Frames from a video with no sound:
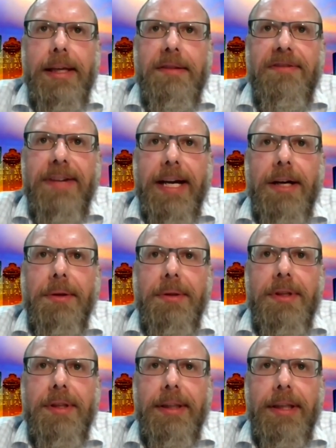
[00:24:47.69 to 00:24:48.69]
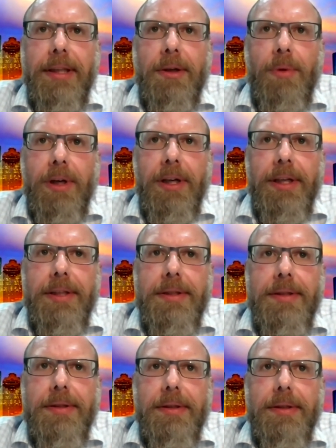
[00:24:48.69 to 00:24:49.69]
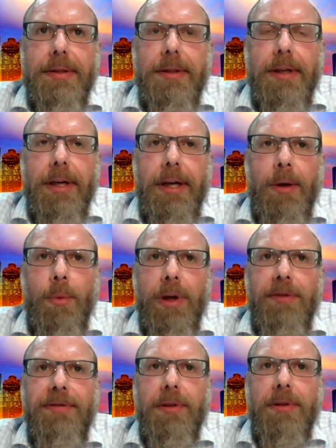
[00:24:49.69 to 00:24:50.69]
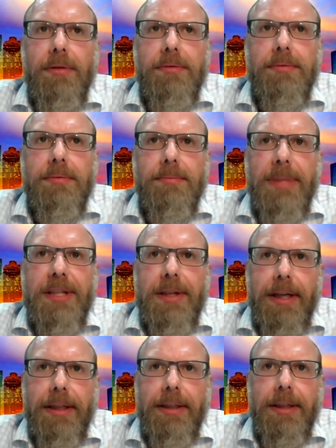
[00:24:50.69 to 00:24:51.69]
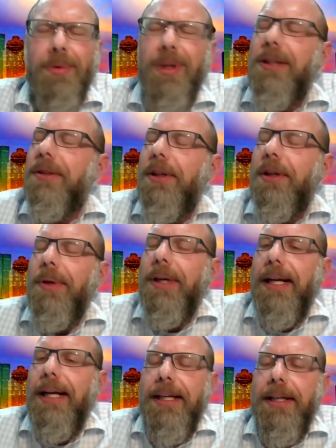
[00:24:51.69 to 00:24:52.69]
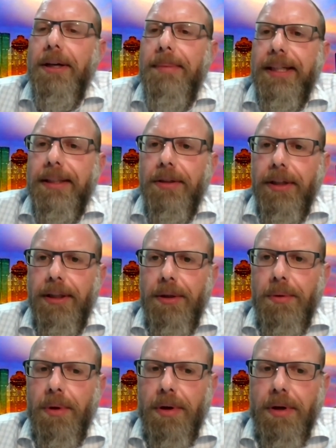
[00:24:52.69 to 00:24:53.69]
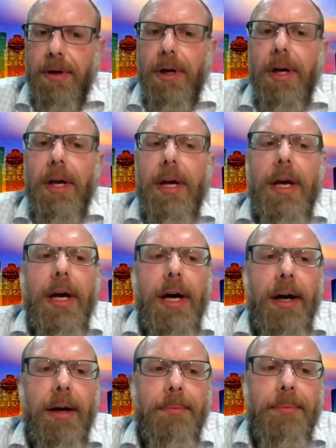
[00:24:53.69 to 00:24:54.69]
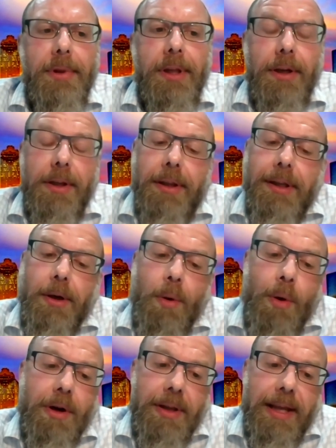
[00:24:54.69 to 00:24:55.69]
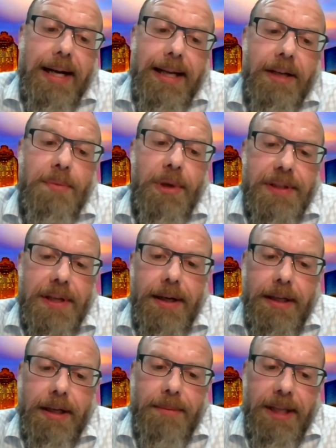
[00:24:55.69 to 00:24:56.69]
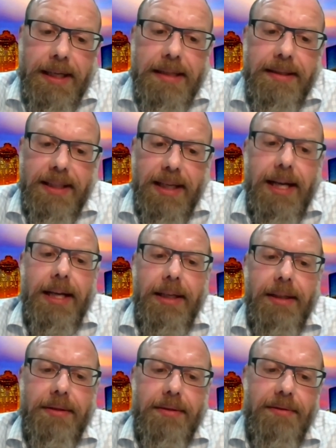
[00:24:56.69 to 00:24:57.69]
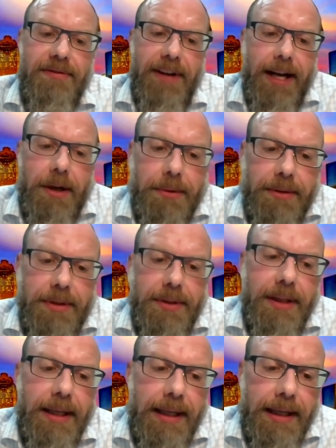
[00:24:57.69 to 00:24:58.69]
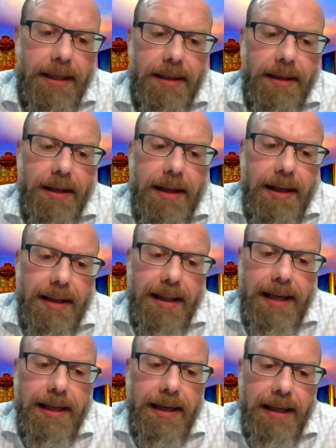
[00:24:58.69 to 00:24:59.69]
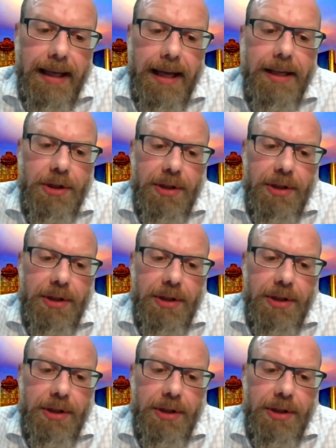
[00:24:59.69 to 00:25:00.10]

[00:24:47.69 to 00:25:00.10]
found that there was willful misconduct. Well, you know what? I need to go back and look at the order. The order that I had presented him that he signed found that they had engaged